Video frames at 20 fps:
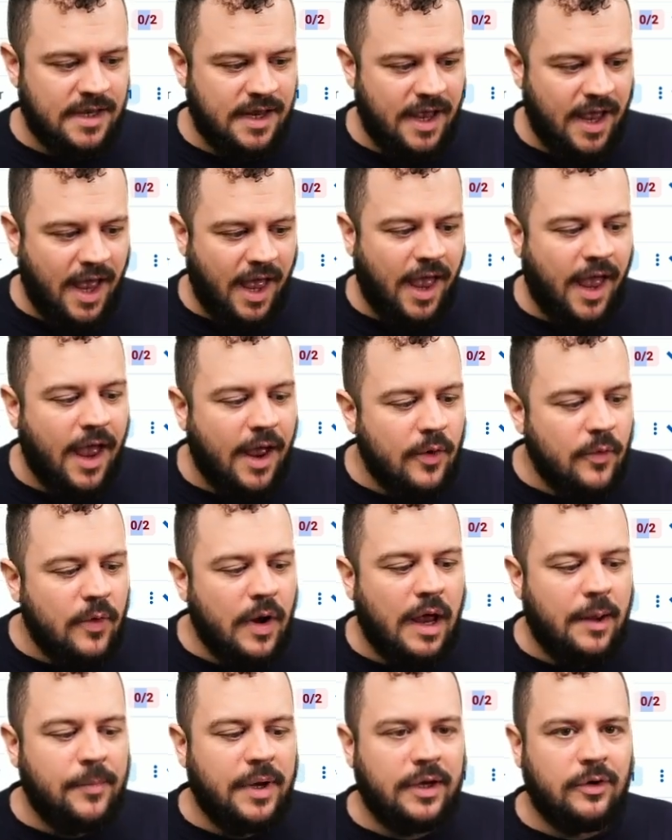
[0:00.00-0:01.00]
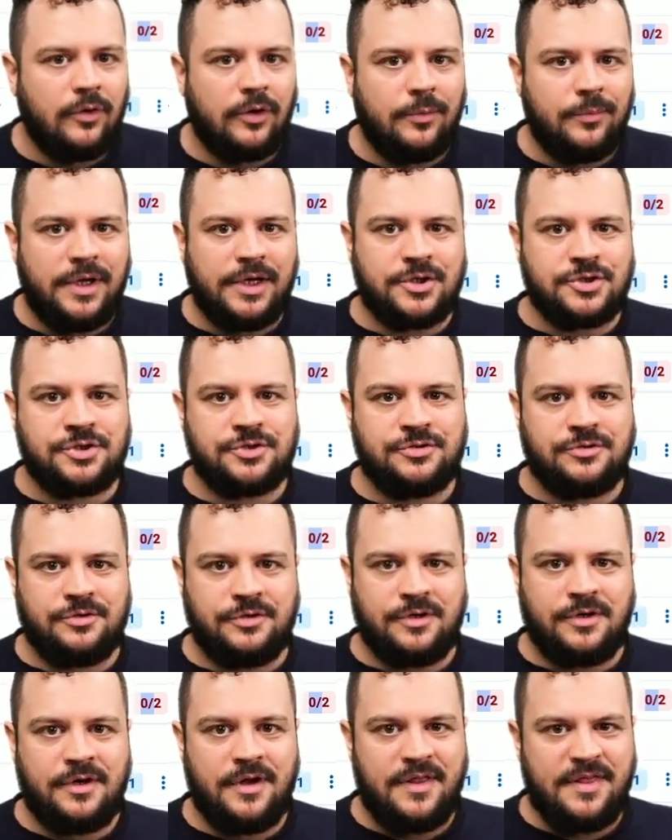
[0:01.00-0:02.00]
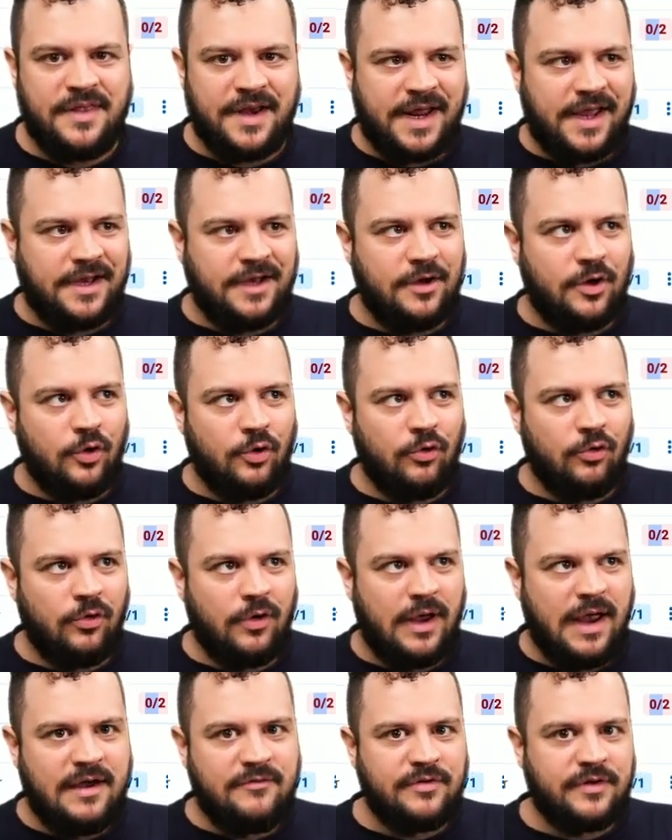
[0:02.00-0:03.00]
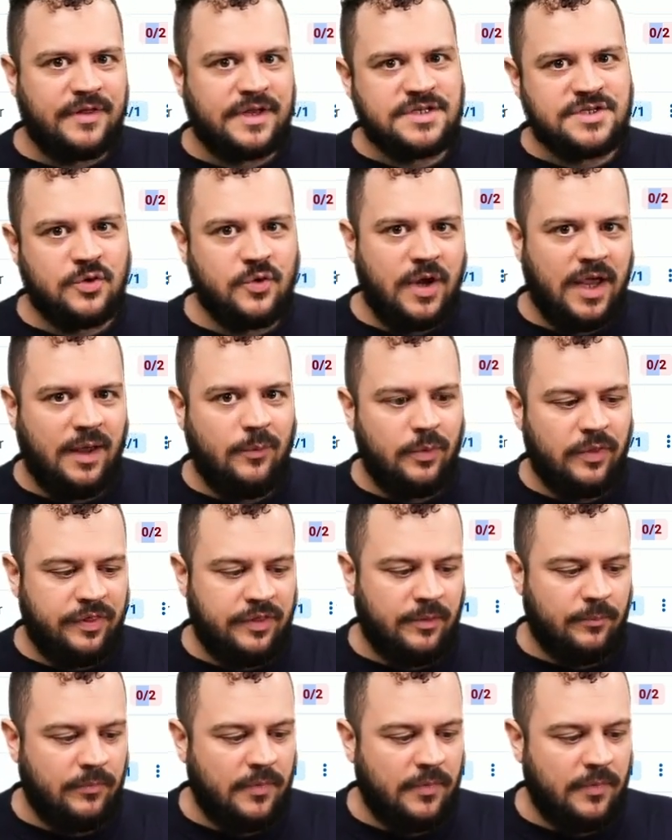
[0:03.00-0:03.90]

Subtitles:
How am I going to make sure that I know everything's okay with them?